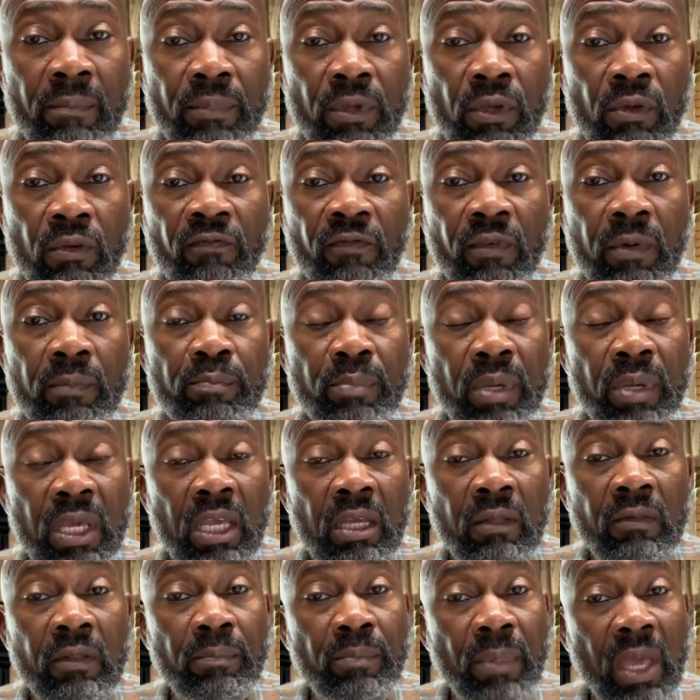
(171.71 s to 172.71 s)
you from
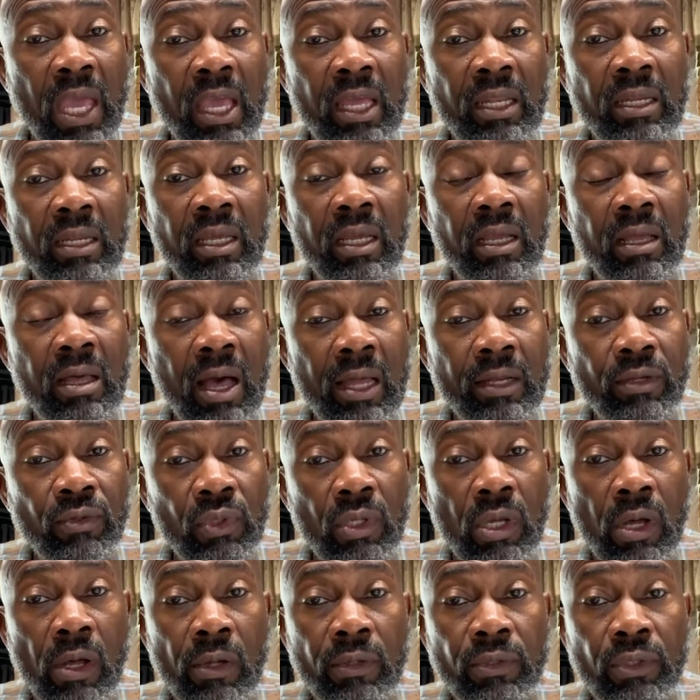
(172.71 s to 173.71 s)
being the man that God has
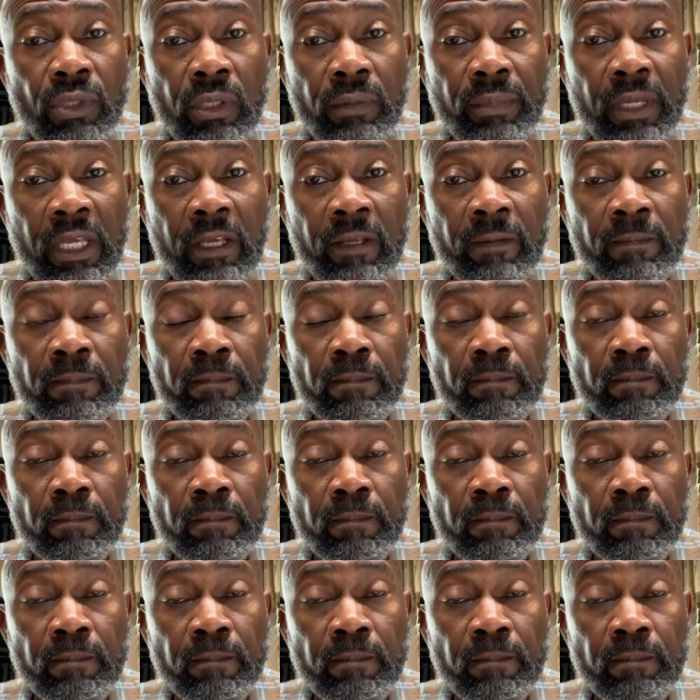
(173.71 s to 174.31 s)
called you to be